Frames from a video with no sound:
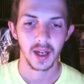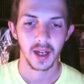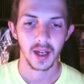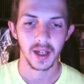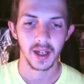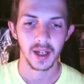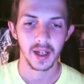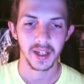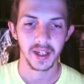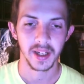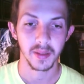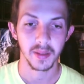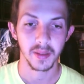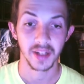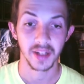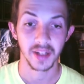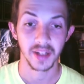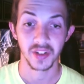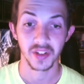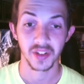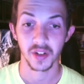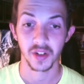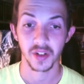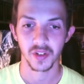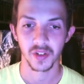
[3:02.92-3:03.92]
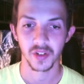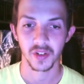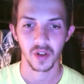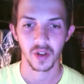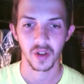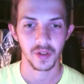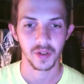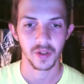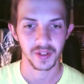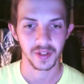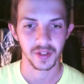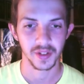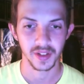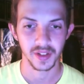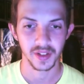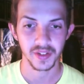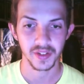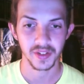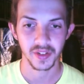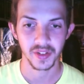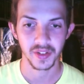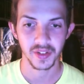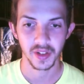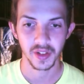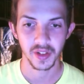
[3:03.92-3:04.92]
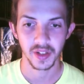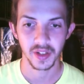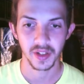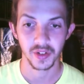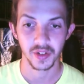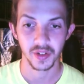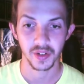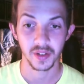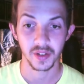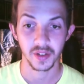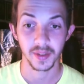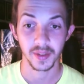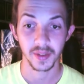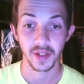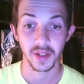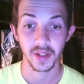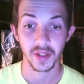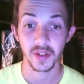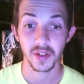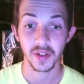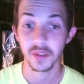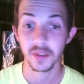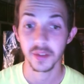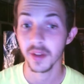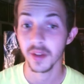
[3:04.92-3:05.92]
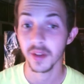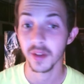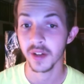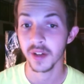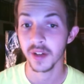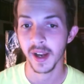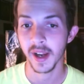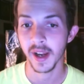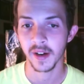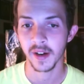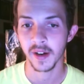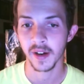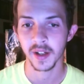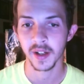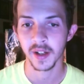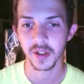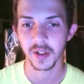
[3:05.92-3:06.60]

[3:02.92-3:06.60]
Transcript: He plays Kurt Sloan in this. He's always been there for his brother Eric,